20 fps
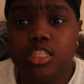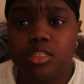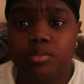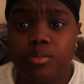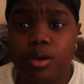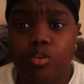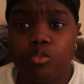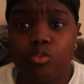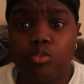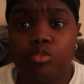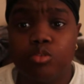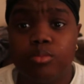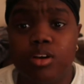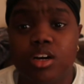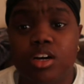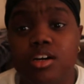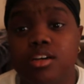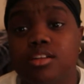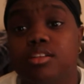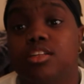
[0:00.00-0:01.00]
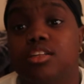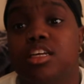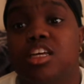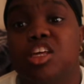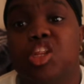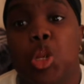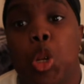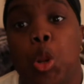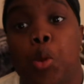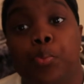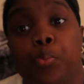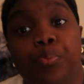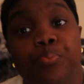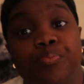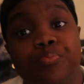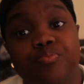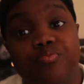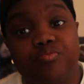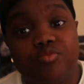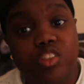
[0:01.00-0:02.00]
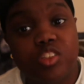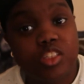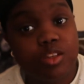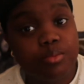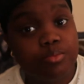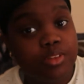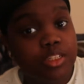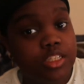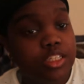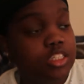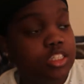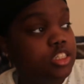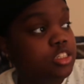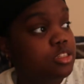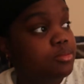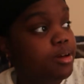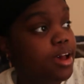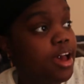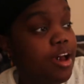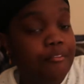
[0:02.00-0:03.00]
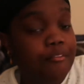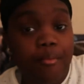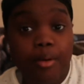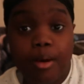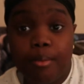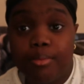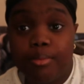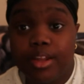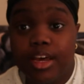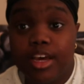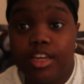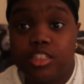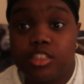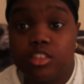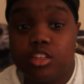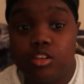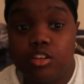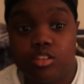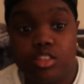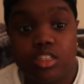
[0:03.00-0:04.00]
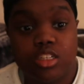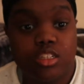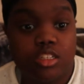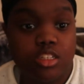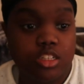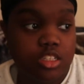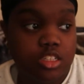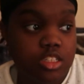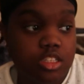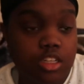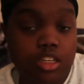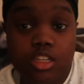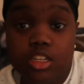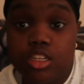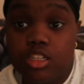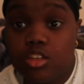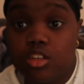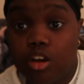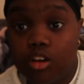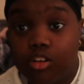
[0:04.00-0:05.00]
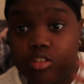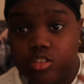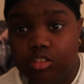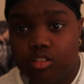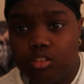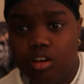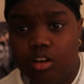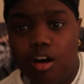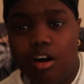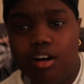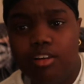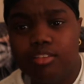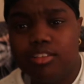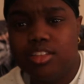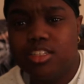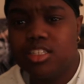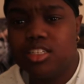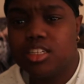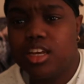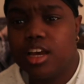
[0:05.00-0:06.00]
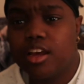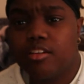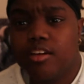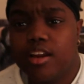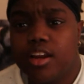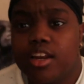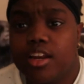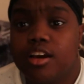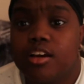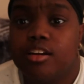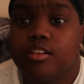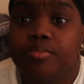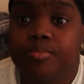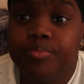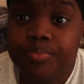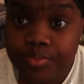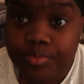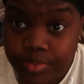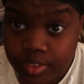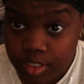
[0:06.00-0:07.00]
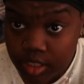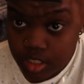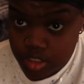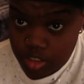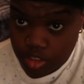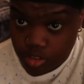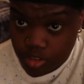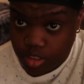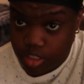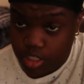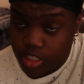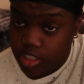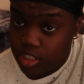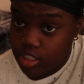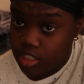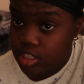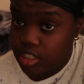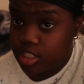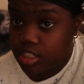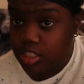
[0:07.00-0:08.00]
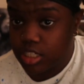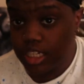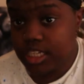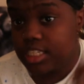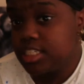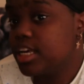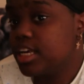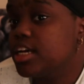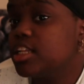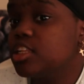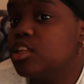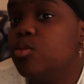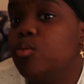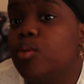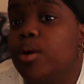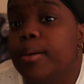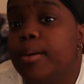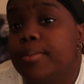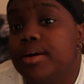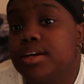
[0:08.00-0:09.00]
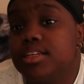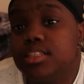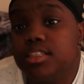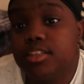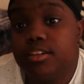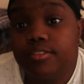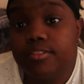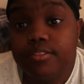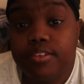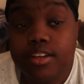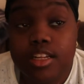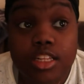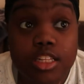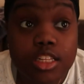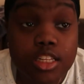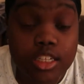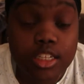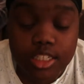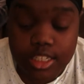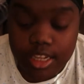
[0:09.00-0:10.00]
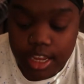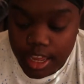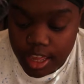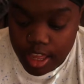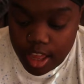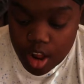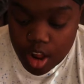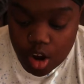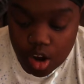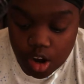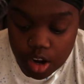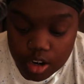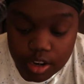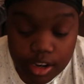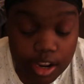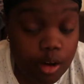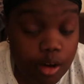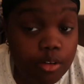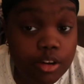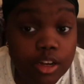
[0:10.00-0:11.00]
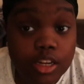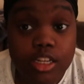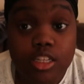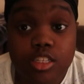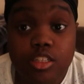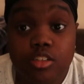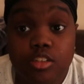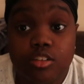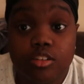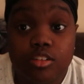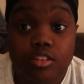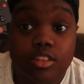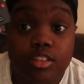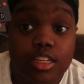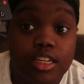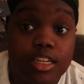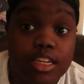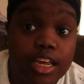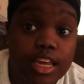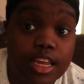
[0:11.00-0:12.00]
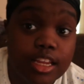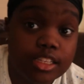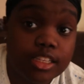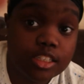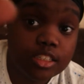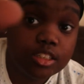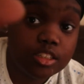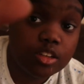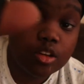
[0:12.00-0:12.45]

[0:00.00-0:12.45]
is my room unlit simply just by having my blinds closed, and the sun is also on this side right now. So this is exactly what my stuff looks like. Now we're gonna turn on the light